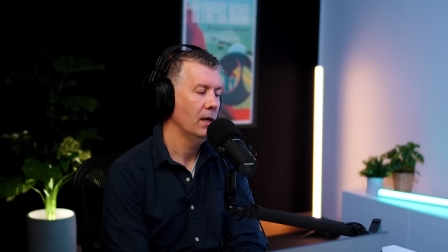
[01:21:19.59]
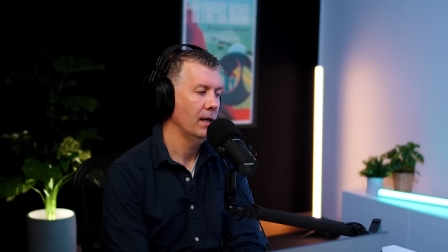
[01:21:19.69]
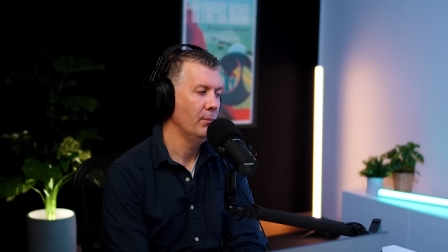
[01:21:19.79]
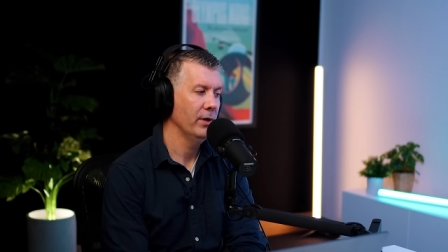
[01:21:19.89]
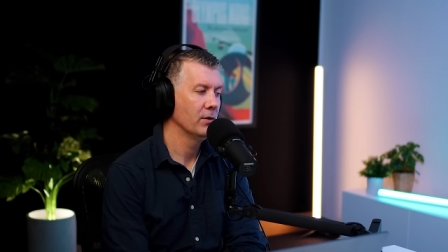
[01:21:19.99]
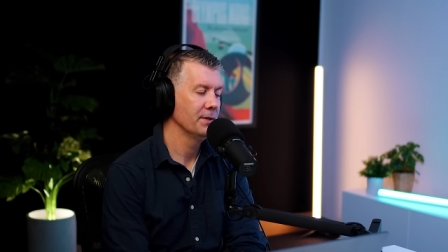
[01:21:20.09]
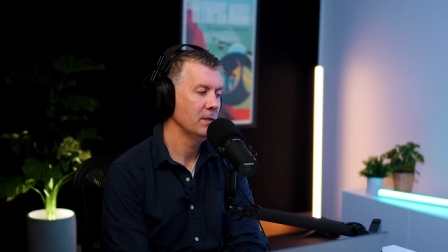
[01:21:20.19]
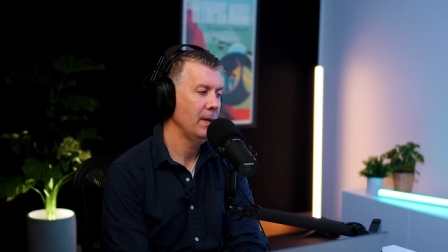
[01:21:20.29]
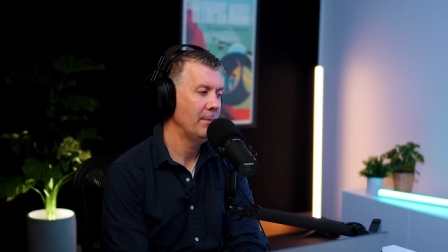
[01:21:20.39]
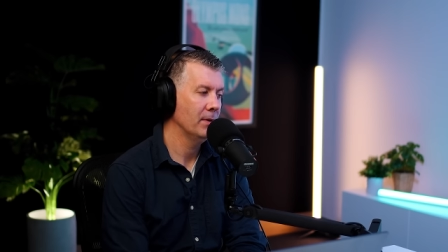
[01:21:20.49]
Uh, and bring all
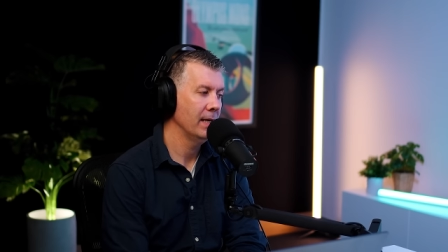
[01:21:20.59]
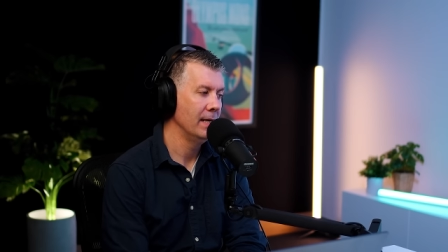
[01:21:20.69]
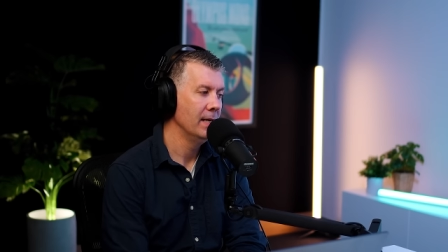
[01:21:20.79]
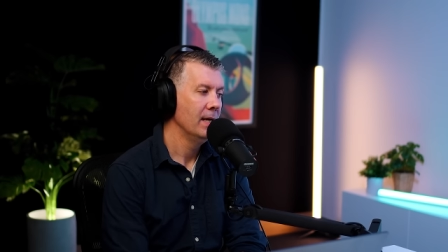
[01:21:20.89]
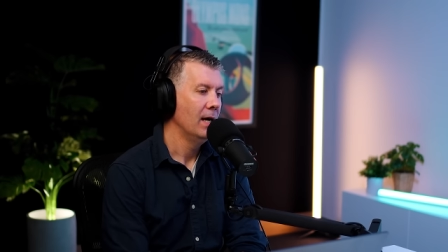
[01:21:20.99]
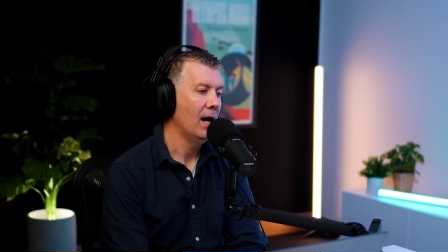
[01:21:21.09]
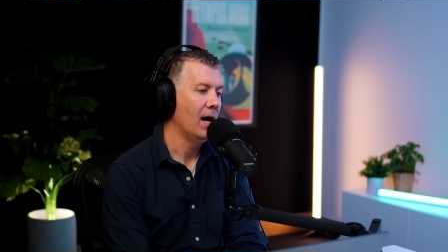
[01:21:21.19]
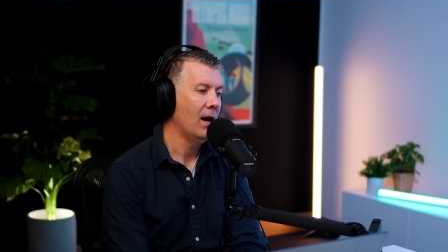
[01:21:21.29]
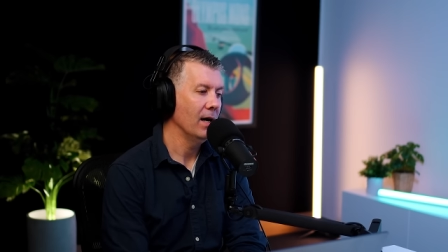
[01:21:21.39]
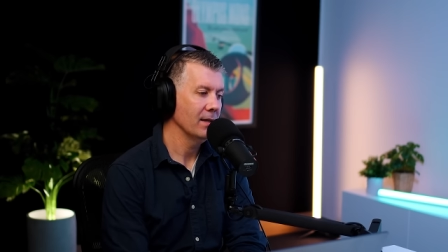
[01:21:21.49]
these people in. Uh,